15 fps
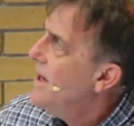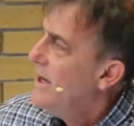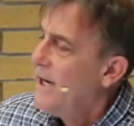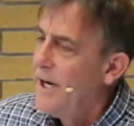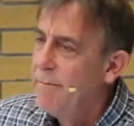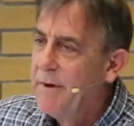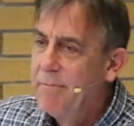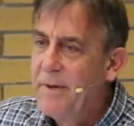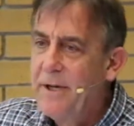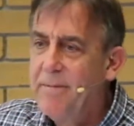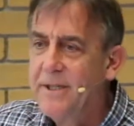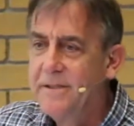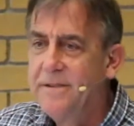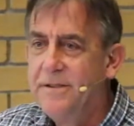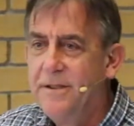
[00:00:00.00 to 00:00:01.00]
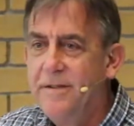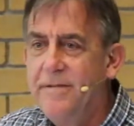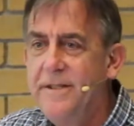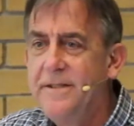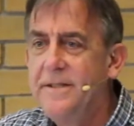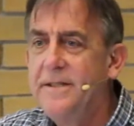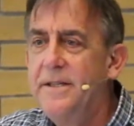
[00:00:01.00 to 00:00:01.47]
I'm a public
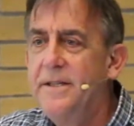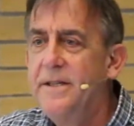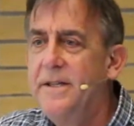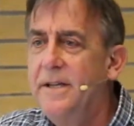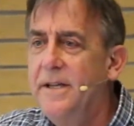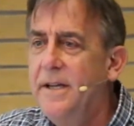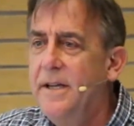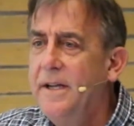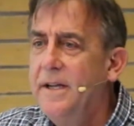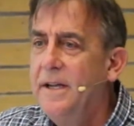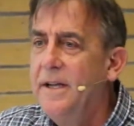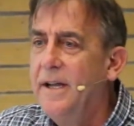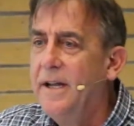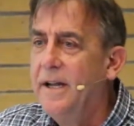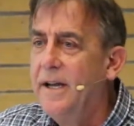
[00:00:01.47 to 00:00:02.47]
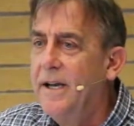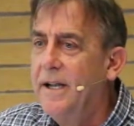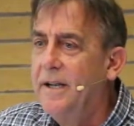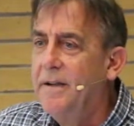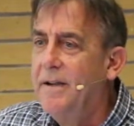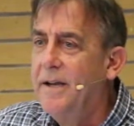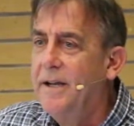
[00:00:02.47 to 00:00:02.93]
servant. And
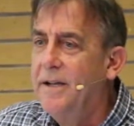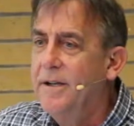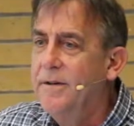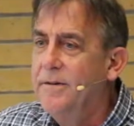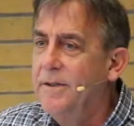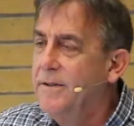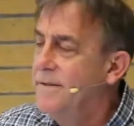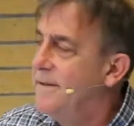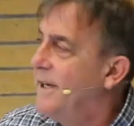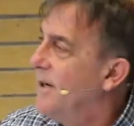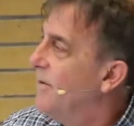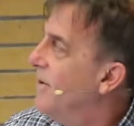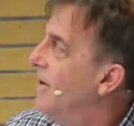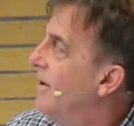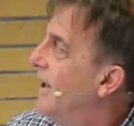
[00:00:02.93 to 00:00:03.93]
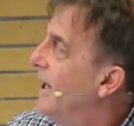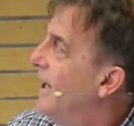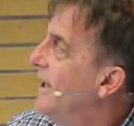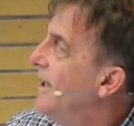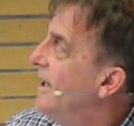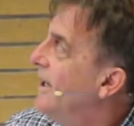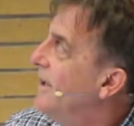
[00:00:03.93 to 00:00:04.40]
I don't use that word
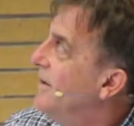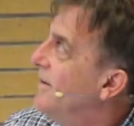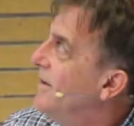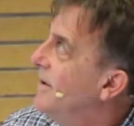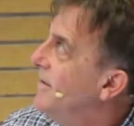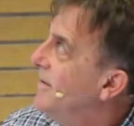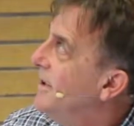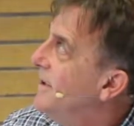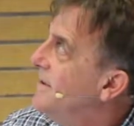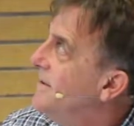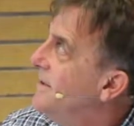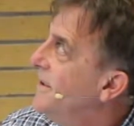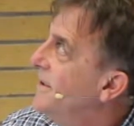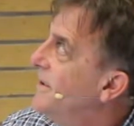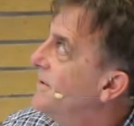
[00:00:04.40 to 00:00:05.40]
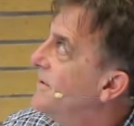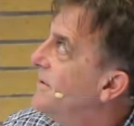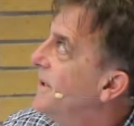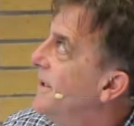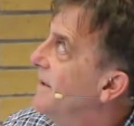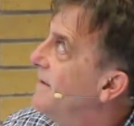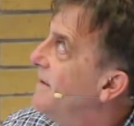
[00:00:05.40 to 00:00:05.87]
lightly, I use it in a very serious
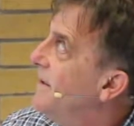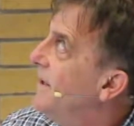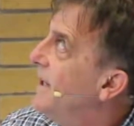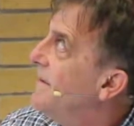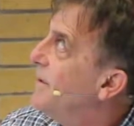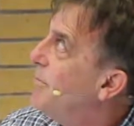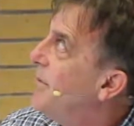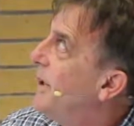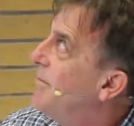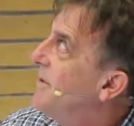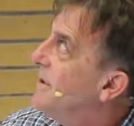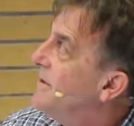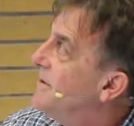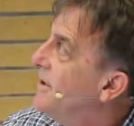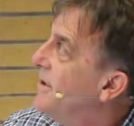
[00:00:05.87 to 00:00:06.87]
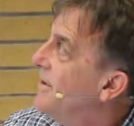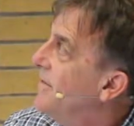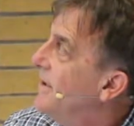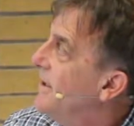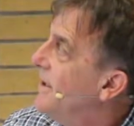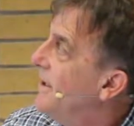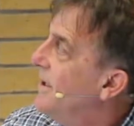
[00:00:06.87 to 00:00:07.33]
way. So as a public
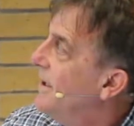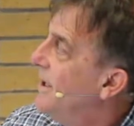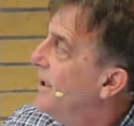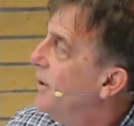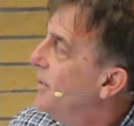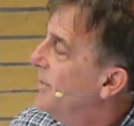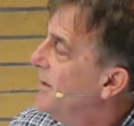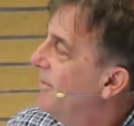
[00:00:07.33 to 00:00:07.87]
servant, and Naomi